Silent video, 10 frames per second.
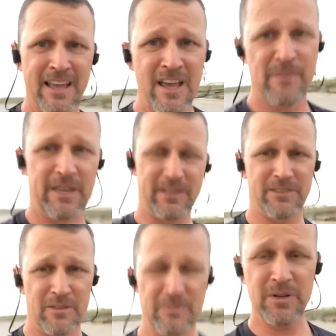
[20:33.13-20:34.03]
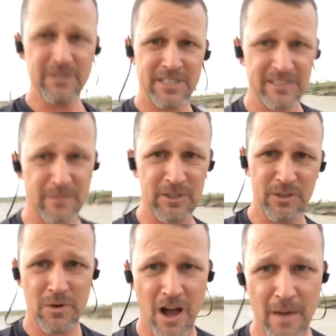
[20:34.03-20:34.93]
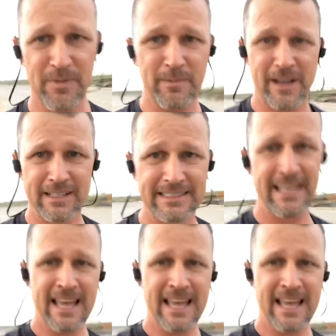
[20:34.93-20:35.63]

because their immune system is so compromised